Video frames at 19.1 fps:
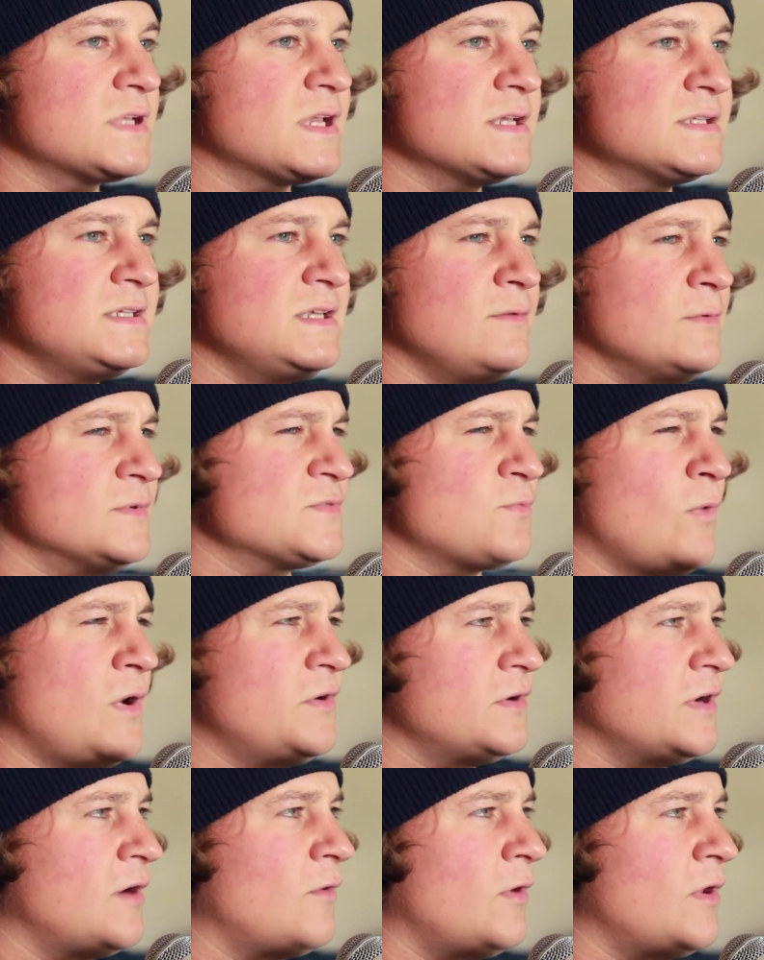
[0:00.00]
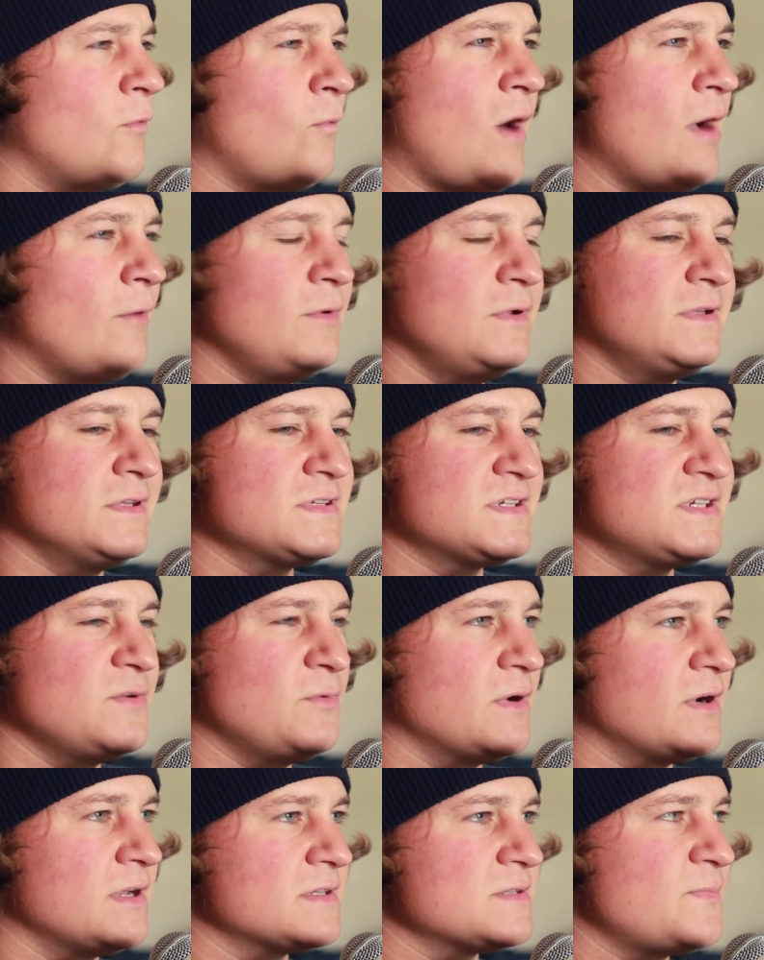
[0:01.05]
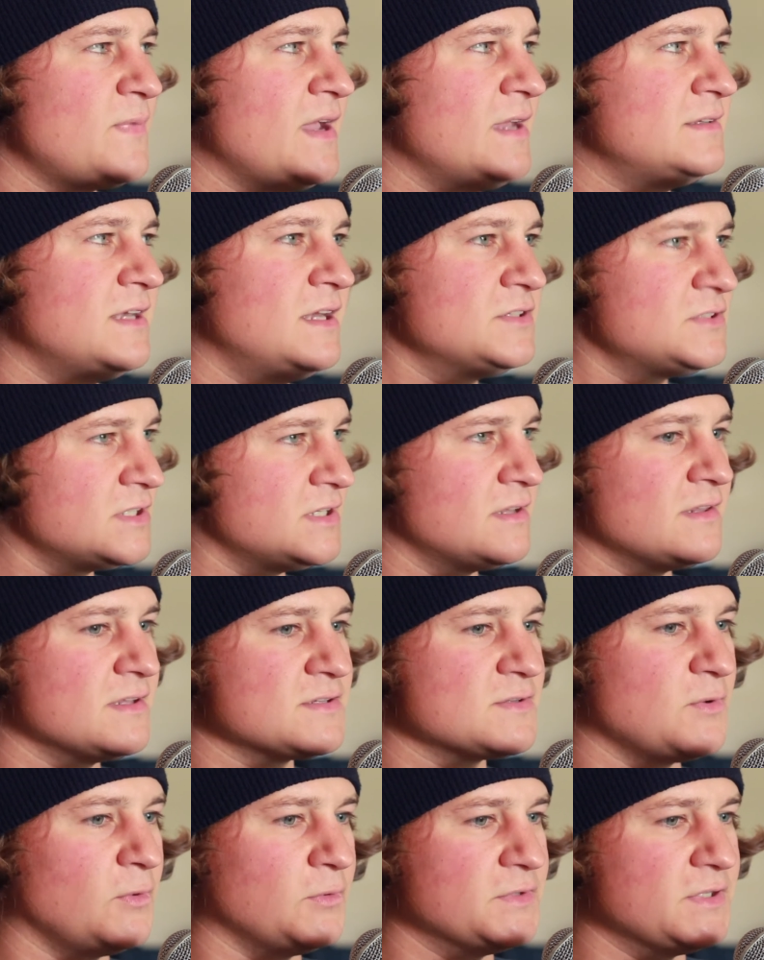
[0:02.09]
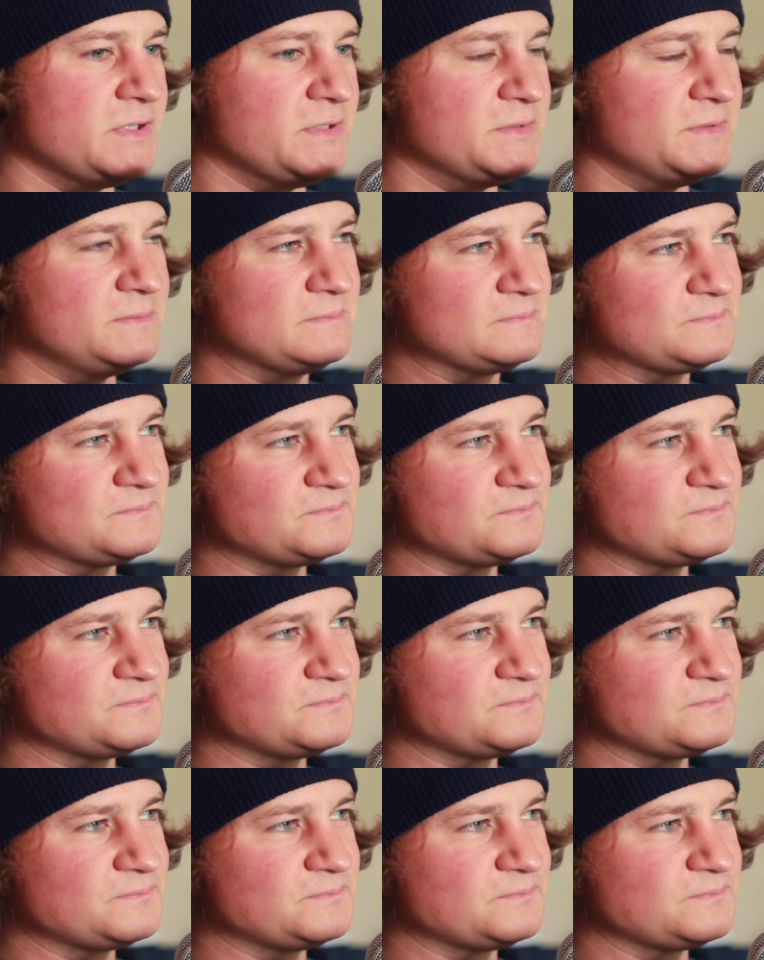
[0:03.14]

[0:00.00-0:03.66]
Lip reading: because he was wondering, well, why would a stewardess pay attention to this old dude?